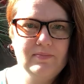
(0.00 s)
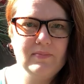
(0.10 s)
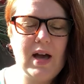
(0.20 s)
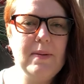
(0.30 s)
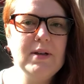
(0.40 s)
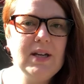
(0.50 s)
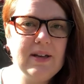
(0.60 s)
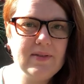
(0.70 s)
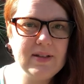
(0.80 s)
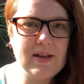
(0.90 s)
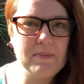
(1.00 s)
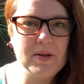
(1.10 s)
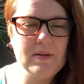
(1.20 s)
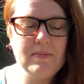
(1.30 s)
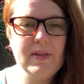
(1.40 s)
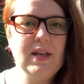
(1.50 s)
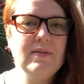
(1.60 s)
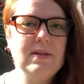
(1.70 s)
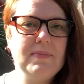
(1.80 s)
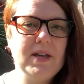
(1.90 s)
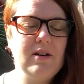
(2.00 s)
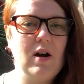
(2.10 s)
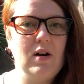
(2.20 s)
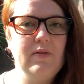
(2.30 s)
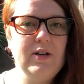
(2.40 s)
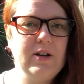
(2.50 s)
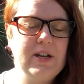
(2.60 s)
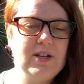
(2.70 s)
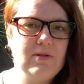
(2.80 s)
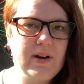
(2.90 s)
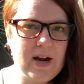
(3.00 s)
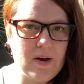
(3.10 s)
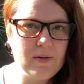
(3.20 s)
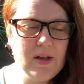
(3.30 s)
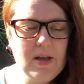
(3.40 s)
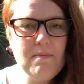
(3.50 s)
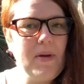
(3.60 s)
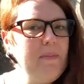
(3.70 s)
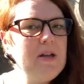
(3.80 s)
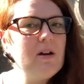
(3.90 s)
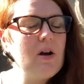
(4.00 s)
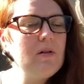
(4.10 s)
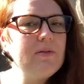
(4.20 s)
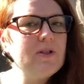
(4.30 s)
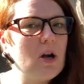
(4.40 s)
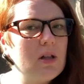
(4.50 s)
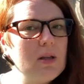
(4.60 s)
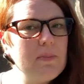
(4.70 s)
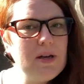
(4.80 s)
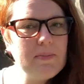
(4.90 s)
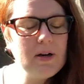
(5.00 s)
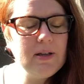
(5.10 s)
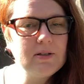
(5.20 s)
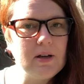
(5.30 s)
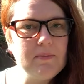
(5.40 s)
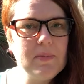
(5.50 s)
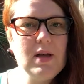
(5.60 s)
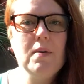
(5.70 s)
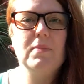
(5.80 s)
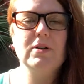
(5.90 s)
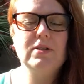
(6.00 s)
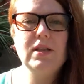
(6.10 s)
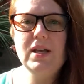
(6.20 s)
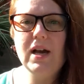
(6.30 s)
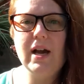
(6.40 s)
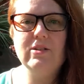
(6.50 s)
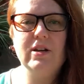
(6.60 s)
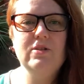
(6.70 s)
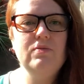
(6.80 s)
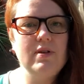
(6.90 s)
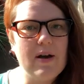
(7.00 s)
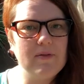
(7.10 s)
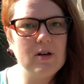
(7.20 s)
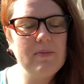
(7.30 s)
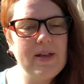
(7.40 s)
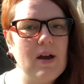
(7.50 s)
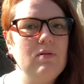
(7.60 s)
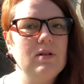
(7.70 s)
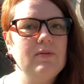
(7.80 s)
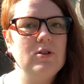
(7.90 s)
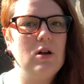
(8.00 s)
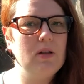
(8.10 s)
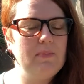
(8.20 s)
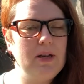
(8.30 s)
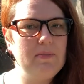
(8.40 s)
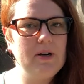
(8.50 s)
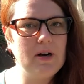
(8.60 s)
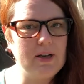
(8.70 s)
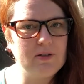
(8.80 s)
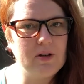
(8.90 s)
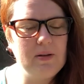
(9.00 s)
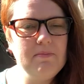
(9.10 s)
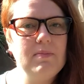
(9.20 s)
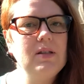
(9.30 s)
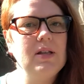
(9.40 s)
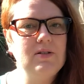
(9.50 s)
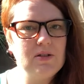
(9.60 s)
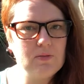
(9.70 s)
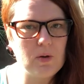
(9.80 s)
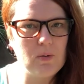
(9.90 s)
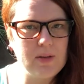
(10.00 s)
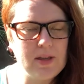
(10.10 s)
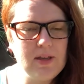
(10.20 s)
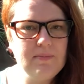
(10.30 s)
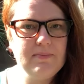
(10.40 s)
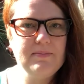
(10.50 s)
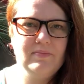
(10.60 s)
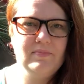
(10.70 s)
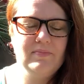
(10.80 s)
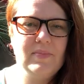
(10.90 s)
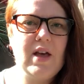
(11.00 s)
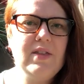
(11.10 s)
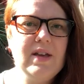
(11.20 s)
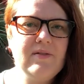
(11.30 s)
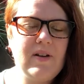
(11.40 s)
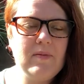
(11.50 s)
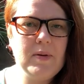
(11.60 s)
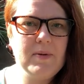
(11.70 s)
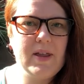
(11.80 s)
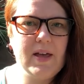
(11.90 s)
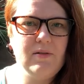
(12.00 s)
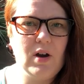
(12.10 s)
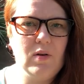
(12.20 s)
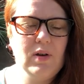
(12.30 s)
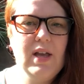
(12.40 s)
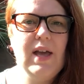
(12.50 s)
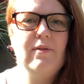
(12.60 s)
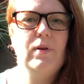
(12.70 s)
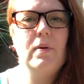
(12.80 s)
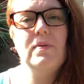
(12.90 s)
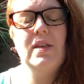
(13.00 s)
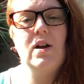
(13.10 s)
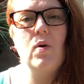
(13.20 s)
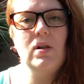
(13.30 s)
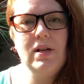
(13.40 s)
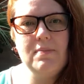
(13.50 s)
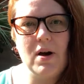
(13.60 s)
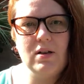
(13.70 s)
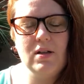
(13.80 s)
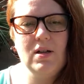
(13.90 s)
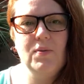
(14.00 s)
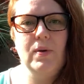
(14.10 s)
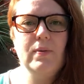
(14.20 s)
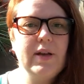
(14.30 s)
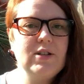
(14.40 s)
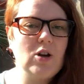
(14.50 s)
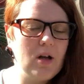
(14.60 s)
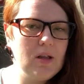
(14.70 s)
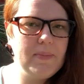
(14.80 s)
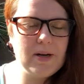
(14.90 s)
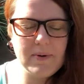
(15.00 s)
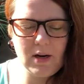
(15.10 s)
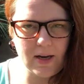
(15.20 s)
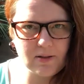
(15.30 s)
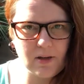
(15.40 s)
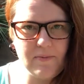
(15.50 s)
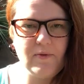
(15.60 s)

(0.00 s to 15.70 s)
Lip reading: I'm going to give an example. Think of something you're out of in your kitchen right now. Maybe you're out of chocolate peanut butter ice cream. Personally, I try to never be out of chocolate peanut butter ice cream, but let's just roll with it. Now think of 5 people that you know. If we went with the equality model, we would get chocolate peanut butter ice cream for